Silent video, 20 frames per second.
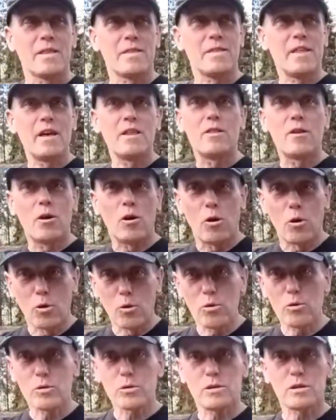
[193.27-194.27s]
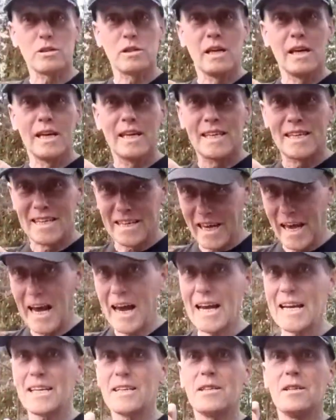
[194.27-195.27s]
that the horse
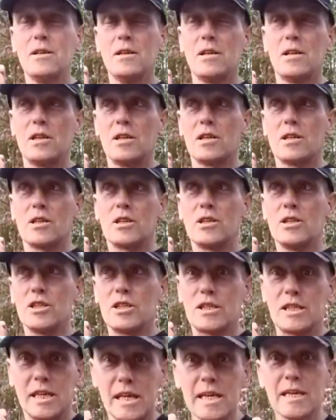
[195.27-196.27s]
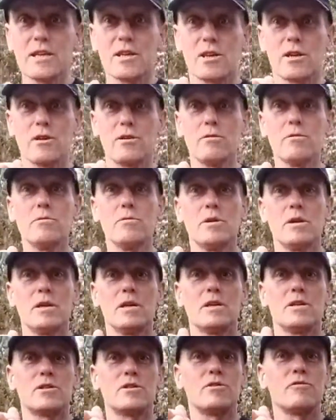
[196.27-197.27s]
can continue
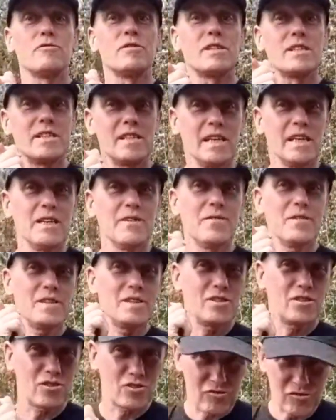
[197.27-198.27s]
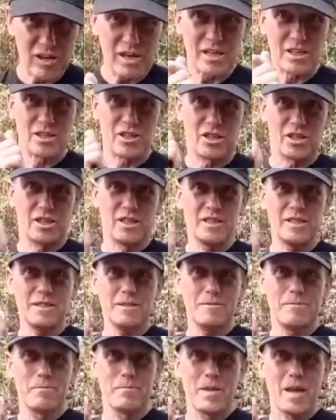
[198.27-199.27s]
to receive
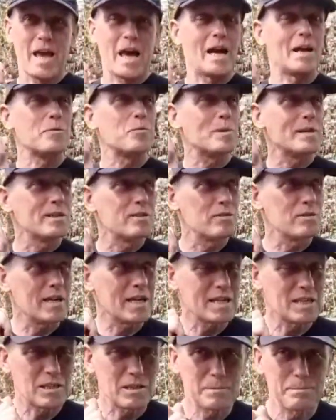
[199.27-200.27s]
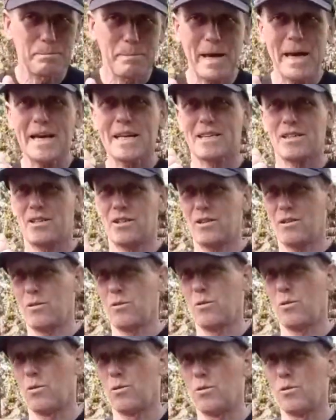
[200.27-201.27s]
instruction, and we should expect the
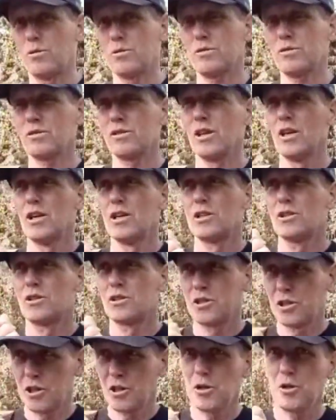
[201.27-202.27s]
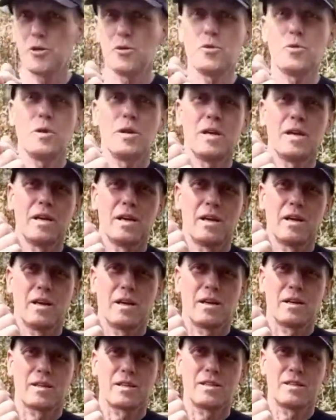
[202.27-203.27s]
horse to
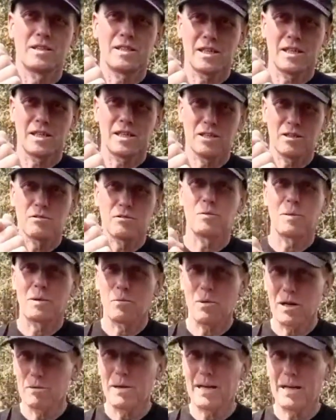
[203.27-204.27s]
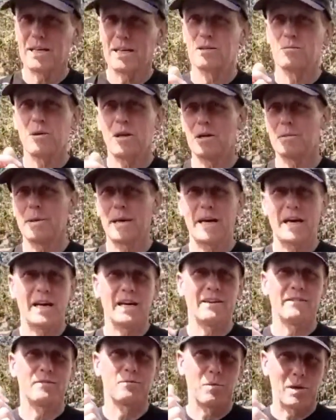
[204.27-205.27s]
continue to be well-mannered,
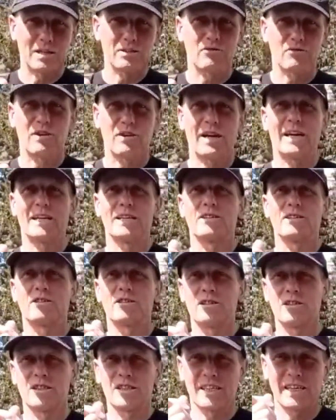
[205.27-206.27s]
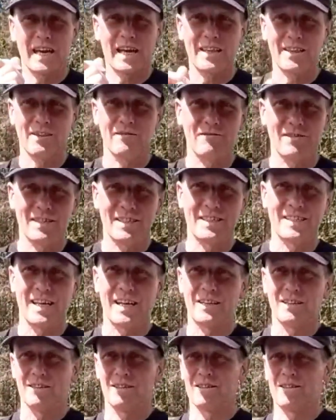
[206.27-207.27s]
well-behaved, well-trained to get the
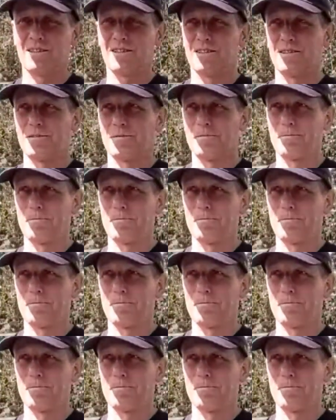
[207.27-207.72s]
result.